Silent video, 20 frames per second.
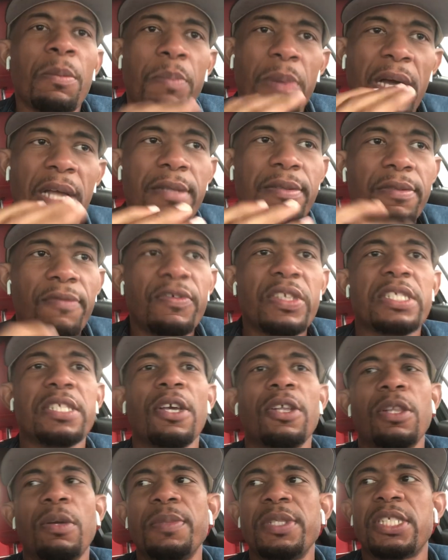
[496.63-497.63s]
But
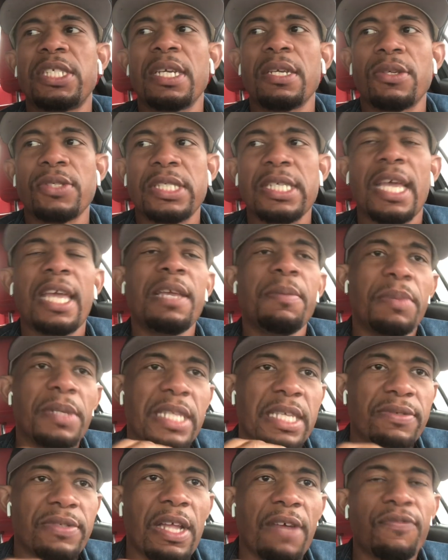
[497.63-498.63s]
Vasyl Lomachenko said he
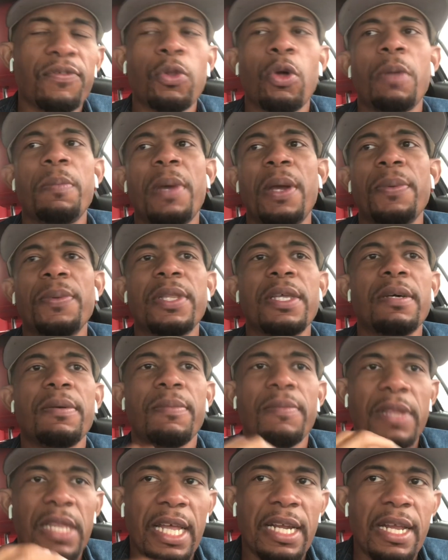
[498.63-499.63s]
believes that Floyd
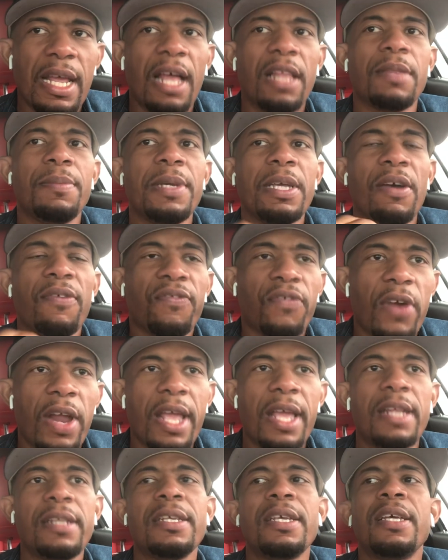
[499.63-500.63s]
Mayweather, Leonard Ellerbe are
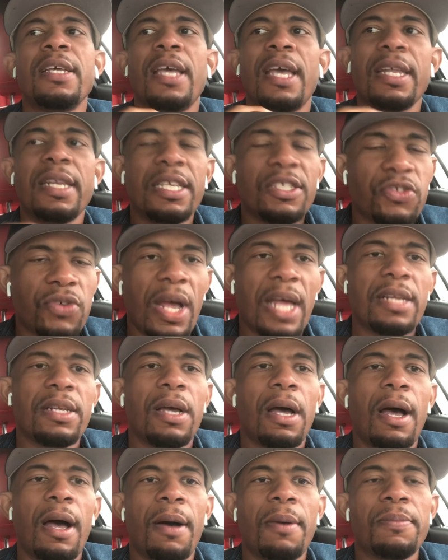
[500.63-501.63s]
afraid, and they're trying
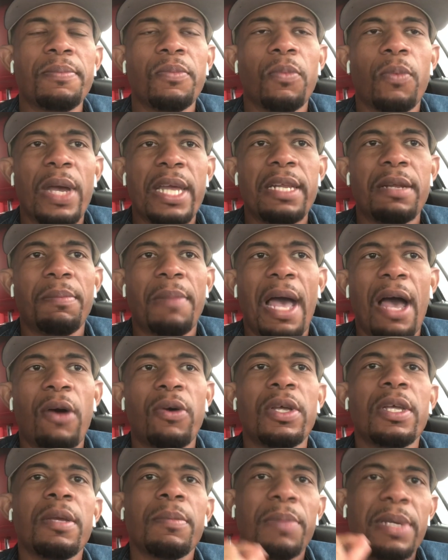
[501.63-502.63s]
to wait him out.